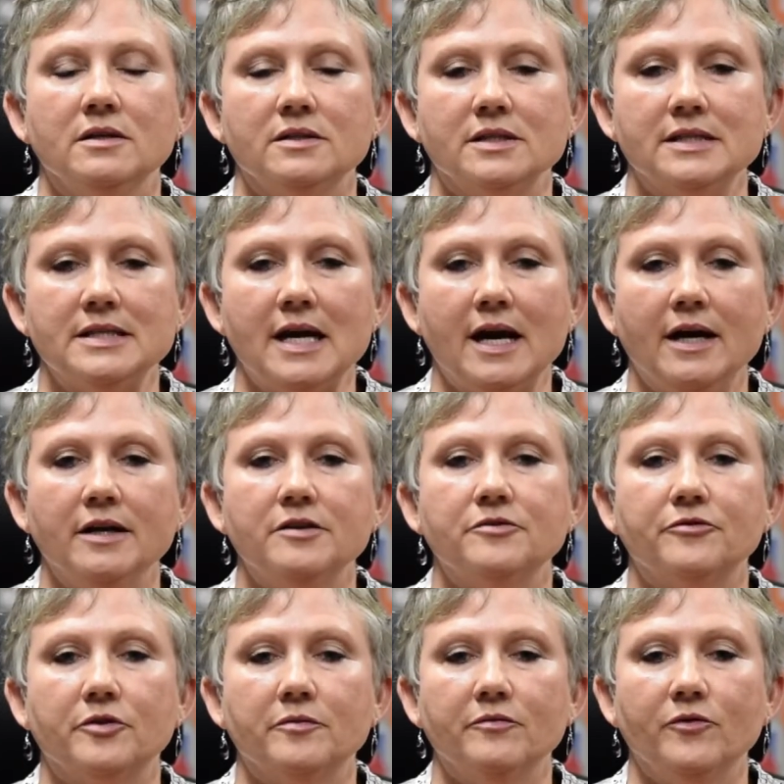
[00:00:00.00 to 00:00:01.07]
tonight
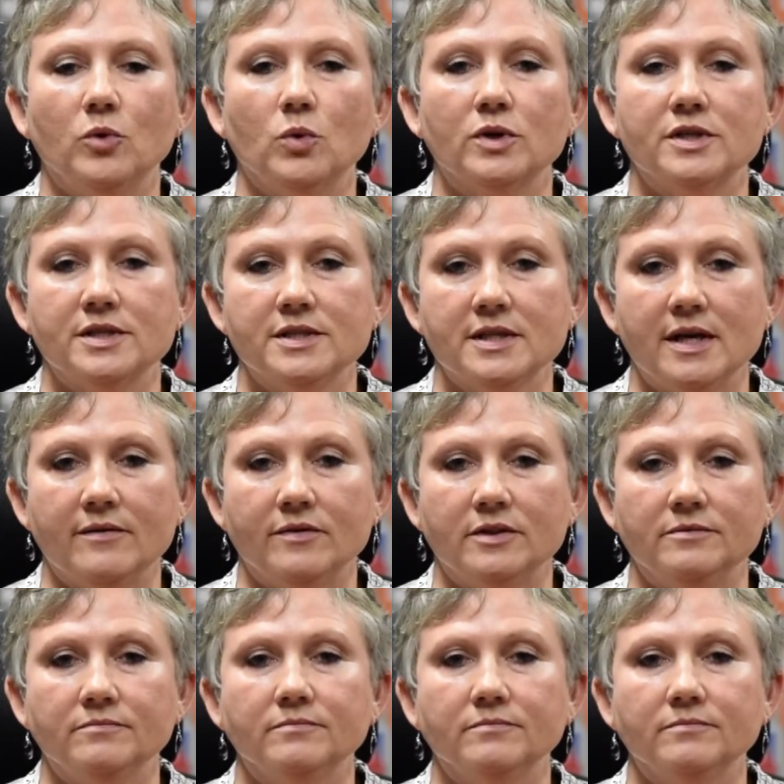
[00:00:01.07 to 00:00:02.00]
from 4 to 7.